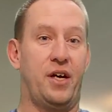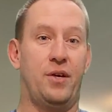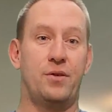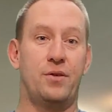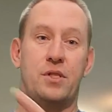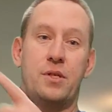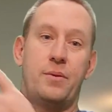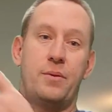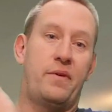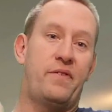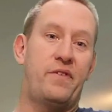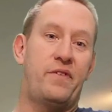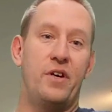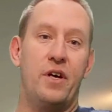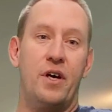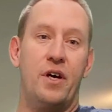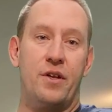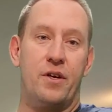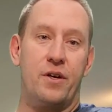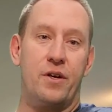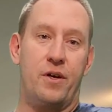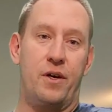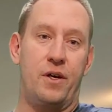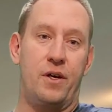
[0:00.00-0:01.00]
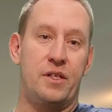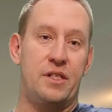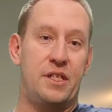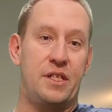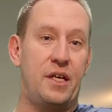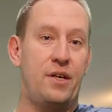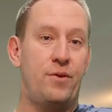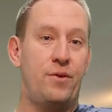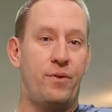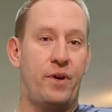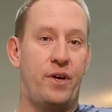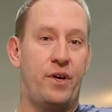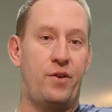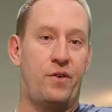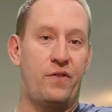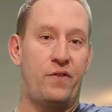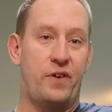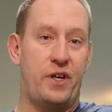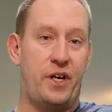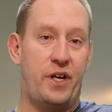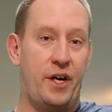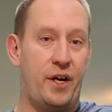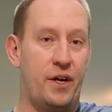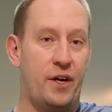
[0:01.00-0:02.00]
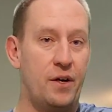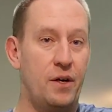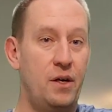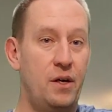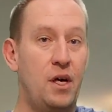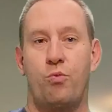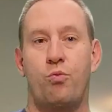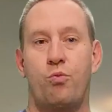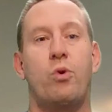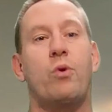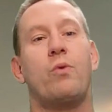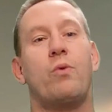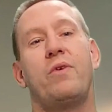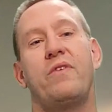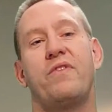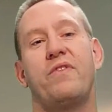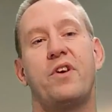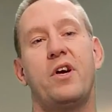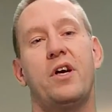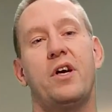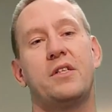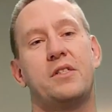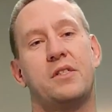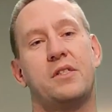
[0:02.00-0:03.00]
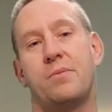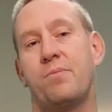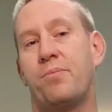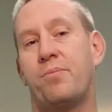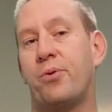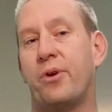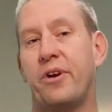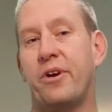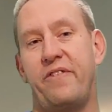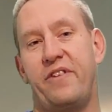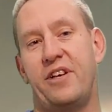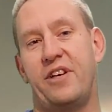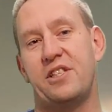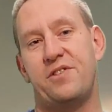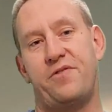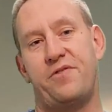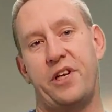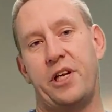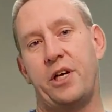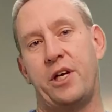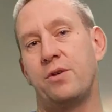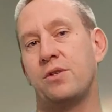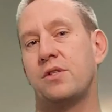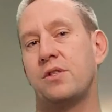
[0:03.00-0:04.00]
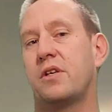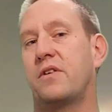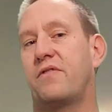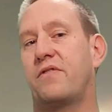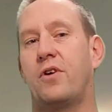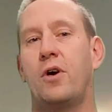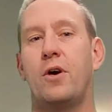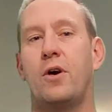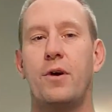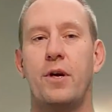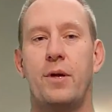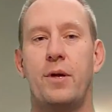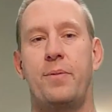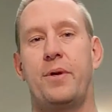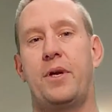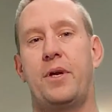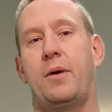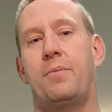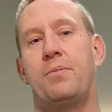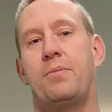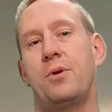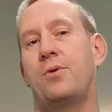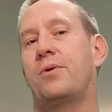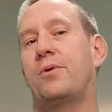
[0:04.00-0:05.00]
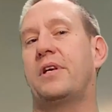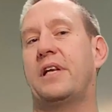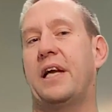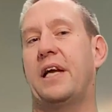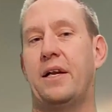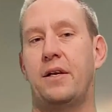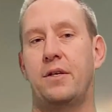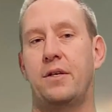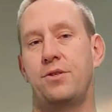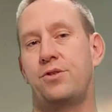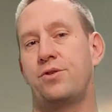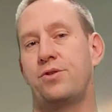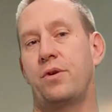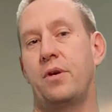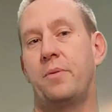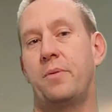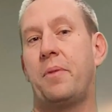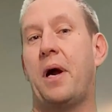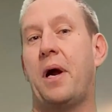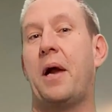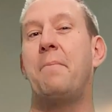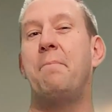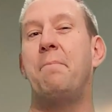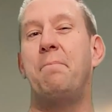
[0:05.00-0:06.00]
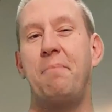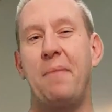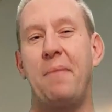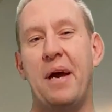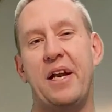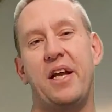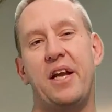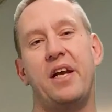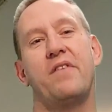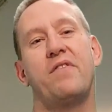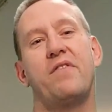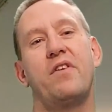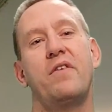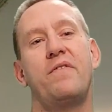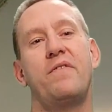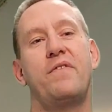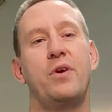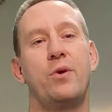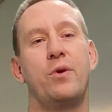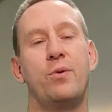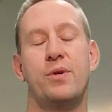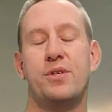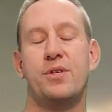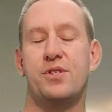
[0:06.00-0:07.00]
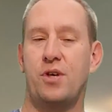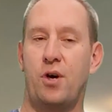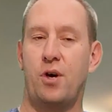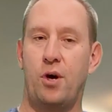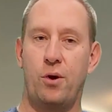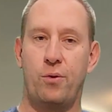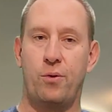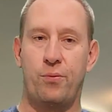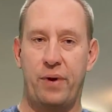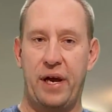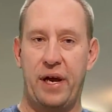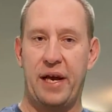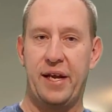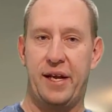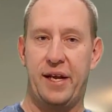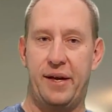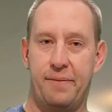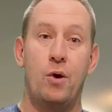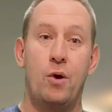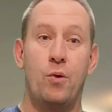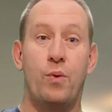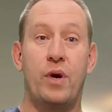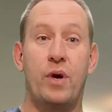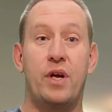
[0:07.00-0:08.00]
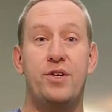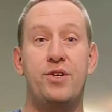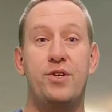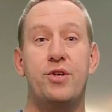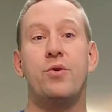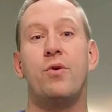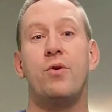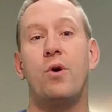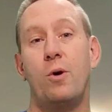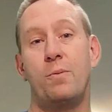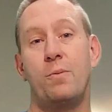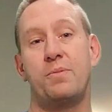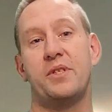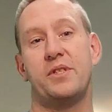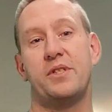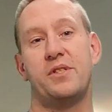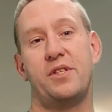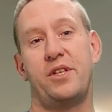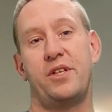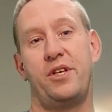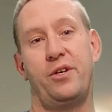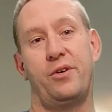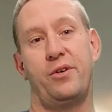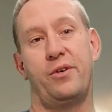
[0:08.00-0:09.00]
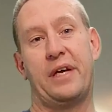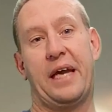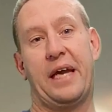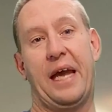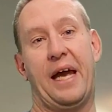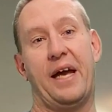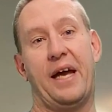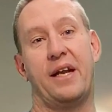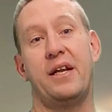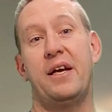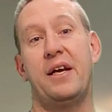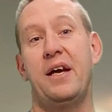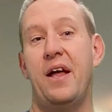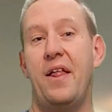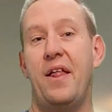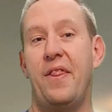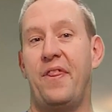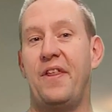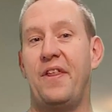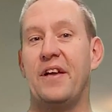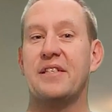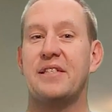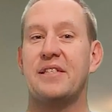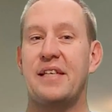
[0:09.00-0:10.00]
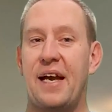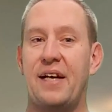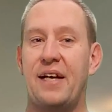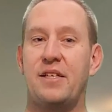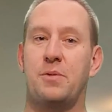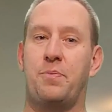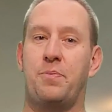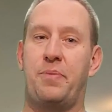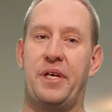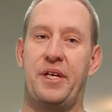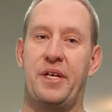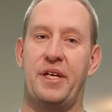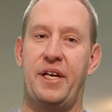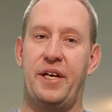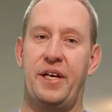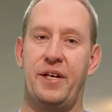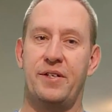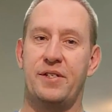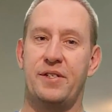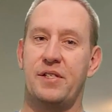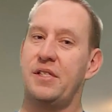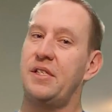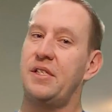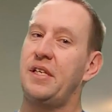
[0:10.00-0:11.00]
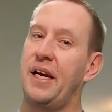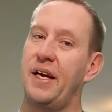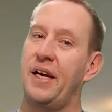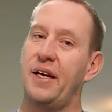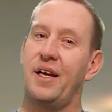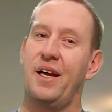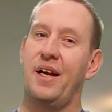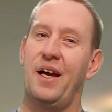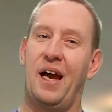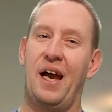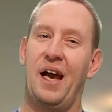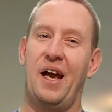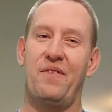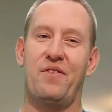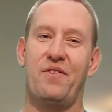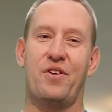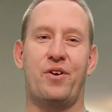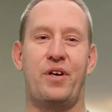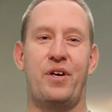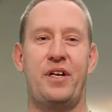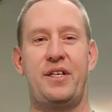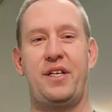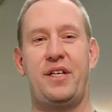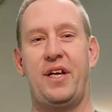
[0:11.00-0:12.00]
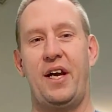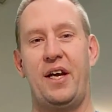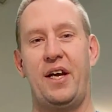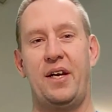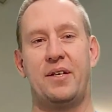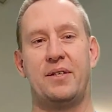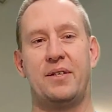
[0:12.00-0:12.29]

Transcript: out some of our other content right over here, where we've got some previous videos that have already been uploaded and enjoyed by many of our viewers already. We do hope to see you again. This has been Gears and Tech. Have a great day.